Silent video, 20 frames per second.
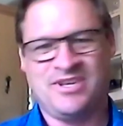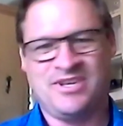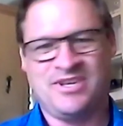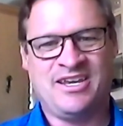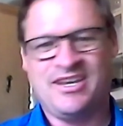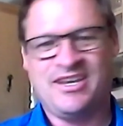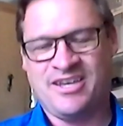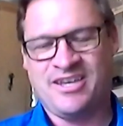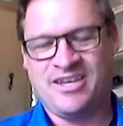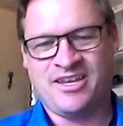
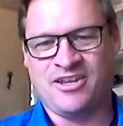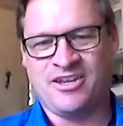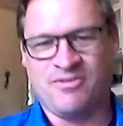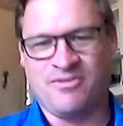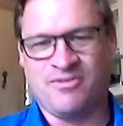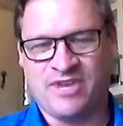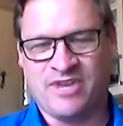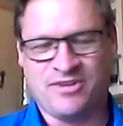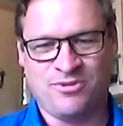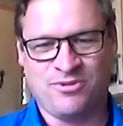you've
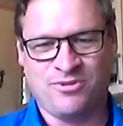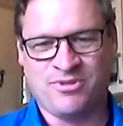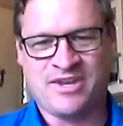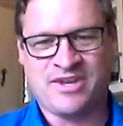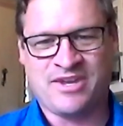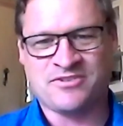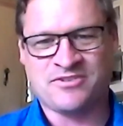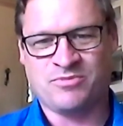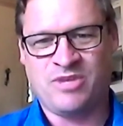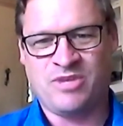got
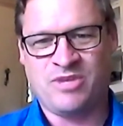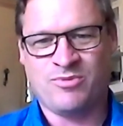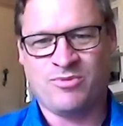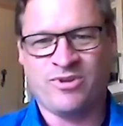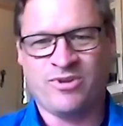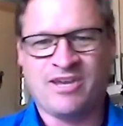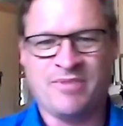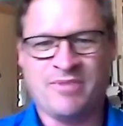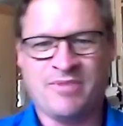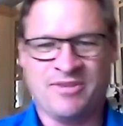2,000 people
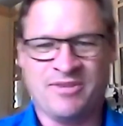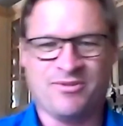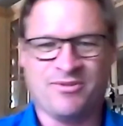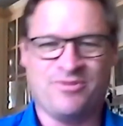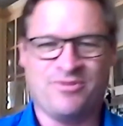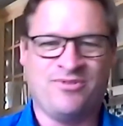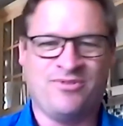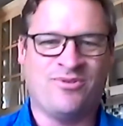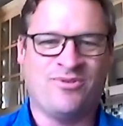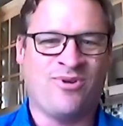coming through the
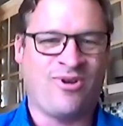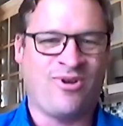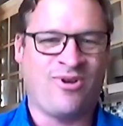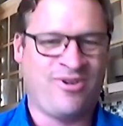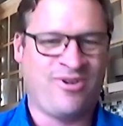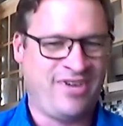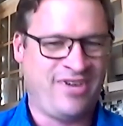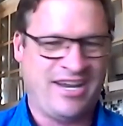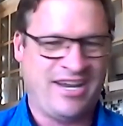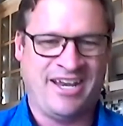door
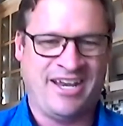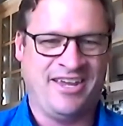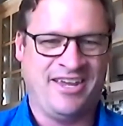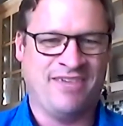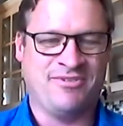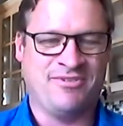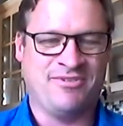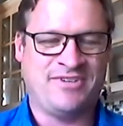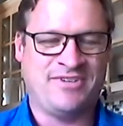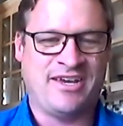at any given
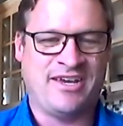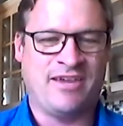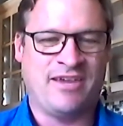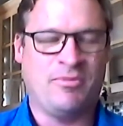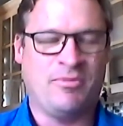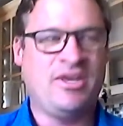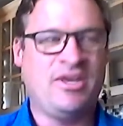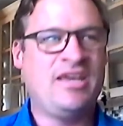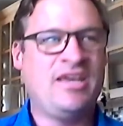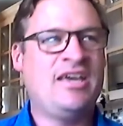time.
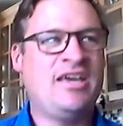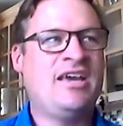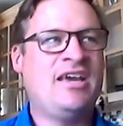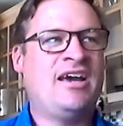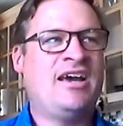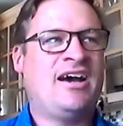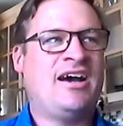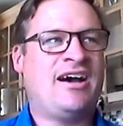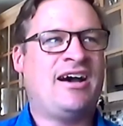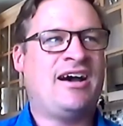
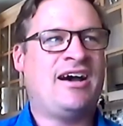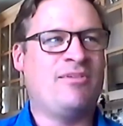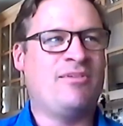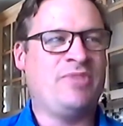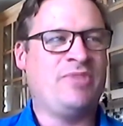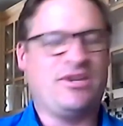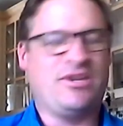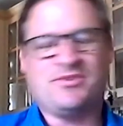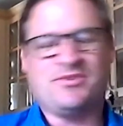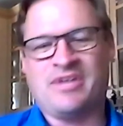
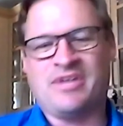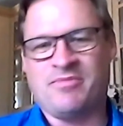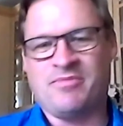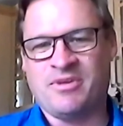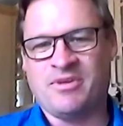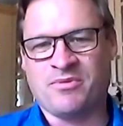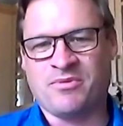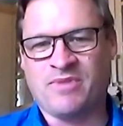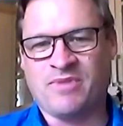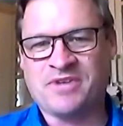Same thing with
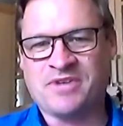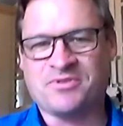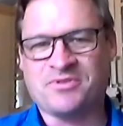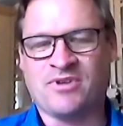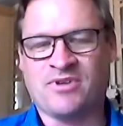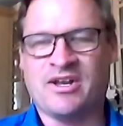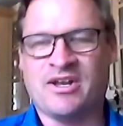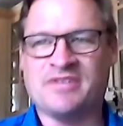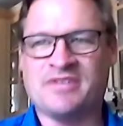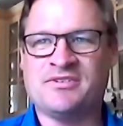
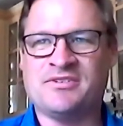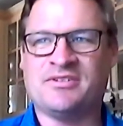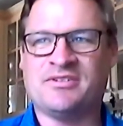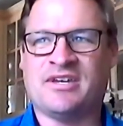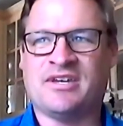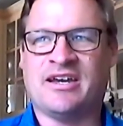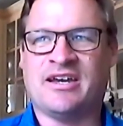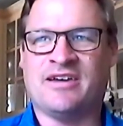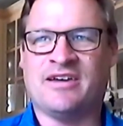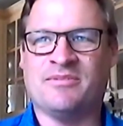restaurants.
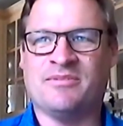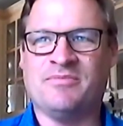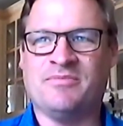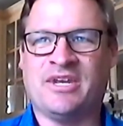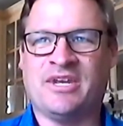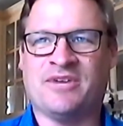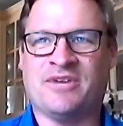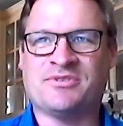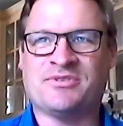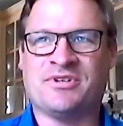
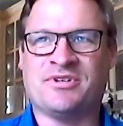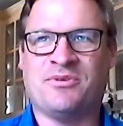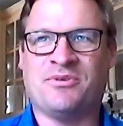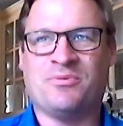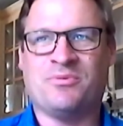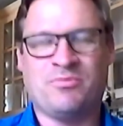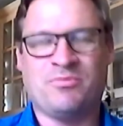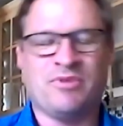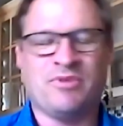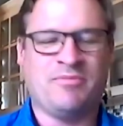So
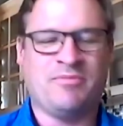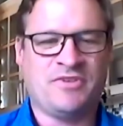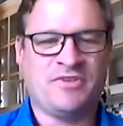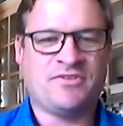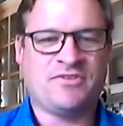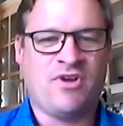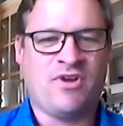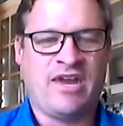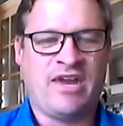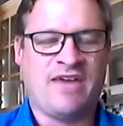I've just
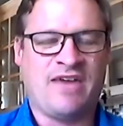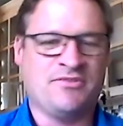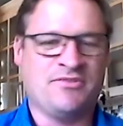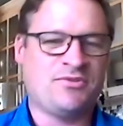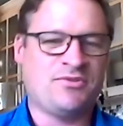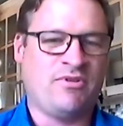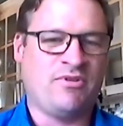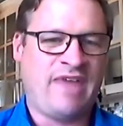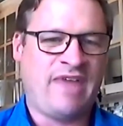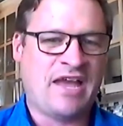gone out and sort
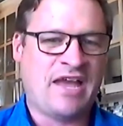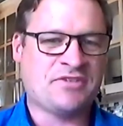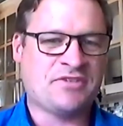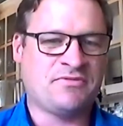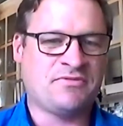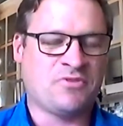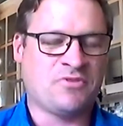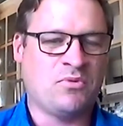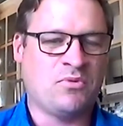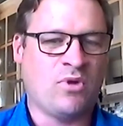of asked
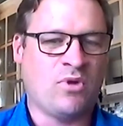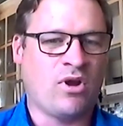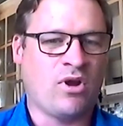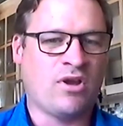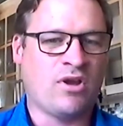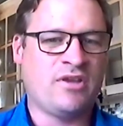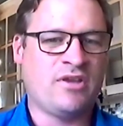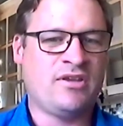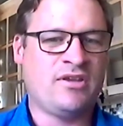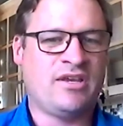for work,
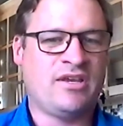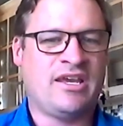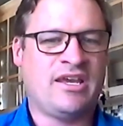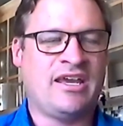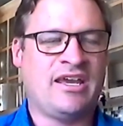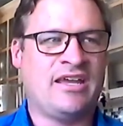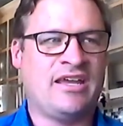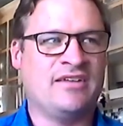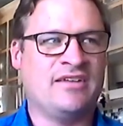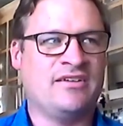
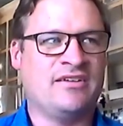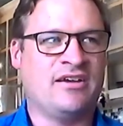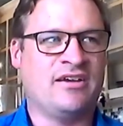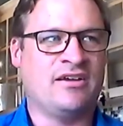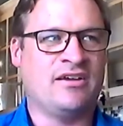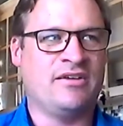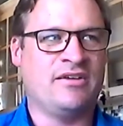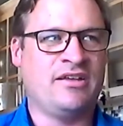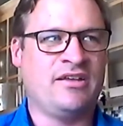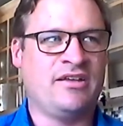and
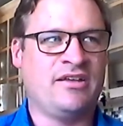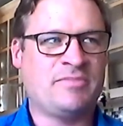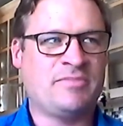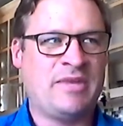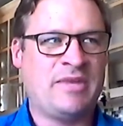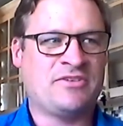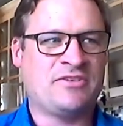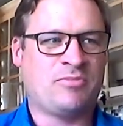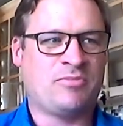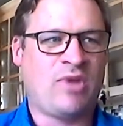it's been
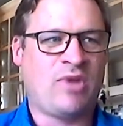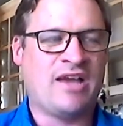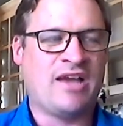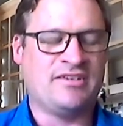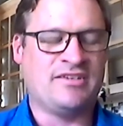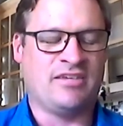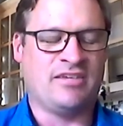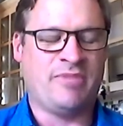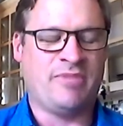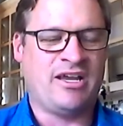surprising. I
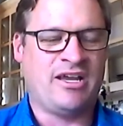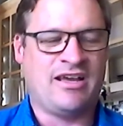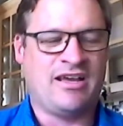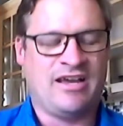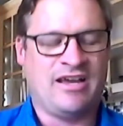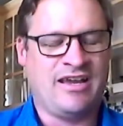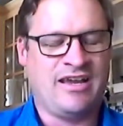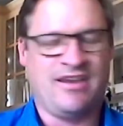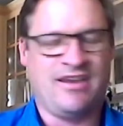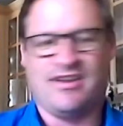mean, I
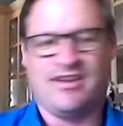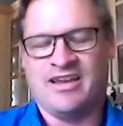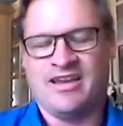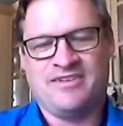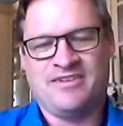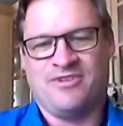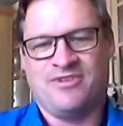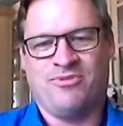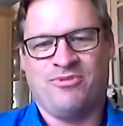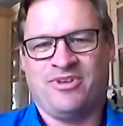
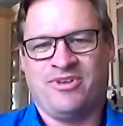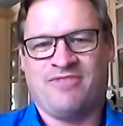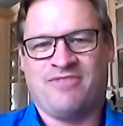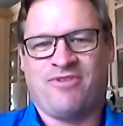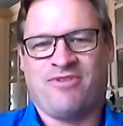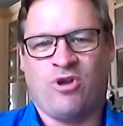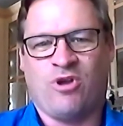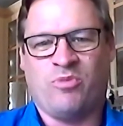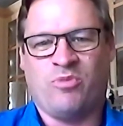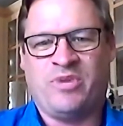don't give
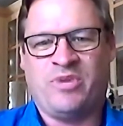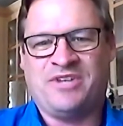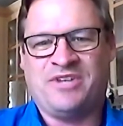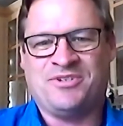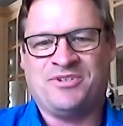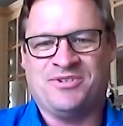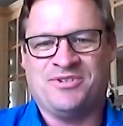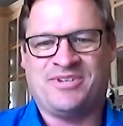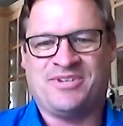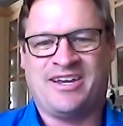hard pitches. I